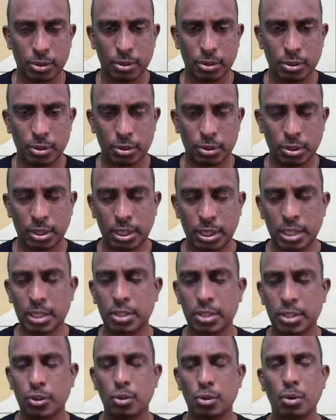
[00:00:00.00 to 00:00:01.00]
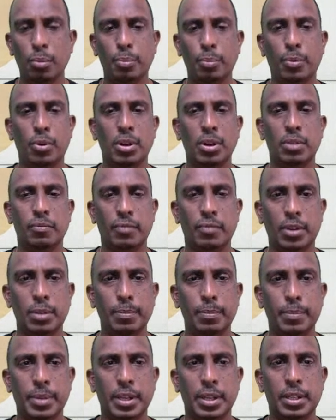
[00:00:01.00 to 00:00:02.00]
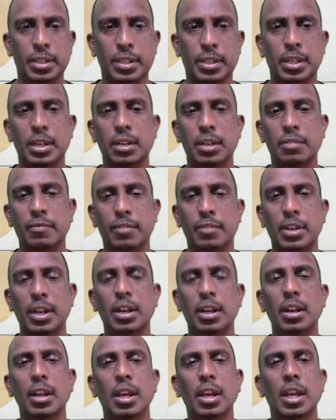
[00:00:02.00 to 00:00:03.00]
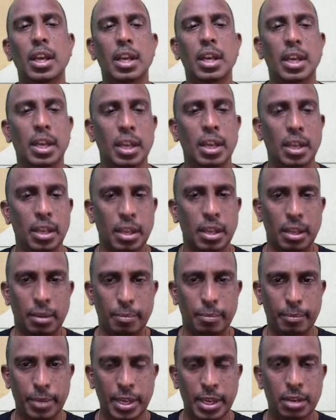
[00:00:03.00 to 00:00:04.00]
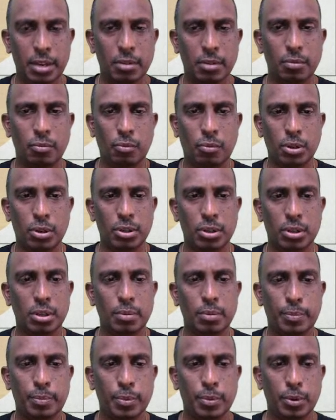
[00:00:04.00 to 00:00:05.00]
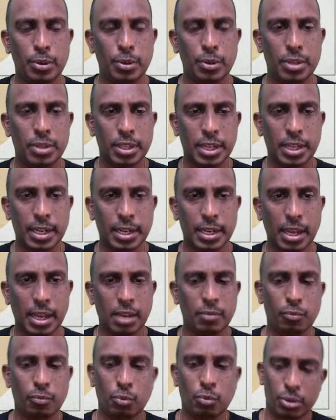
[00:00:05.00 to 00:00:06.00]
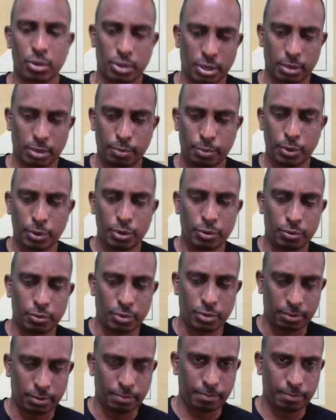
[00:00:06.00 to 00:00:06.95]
So this 0.1% will make water pollute, the entire water pollute.